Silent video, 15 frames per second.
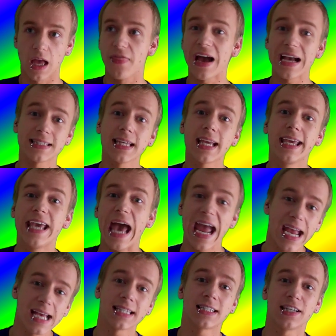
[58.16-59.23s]
That is the
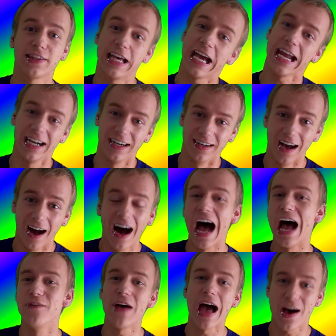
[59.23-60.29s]
gayest thing
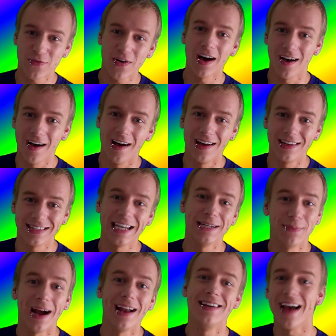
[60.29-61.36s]
I have ever heard in
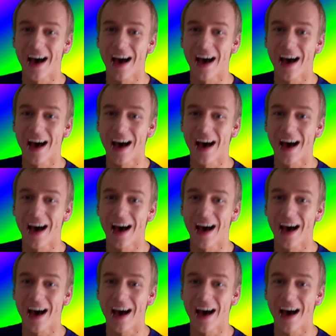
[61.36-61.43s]
my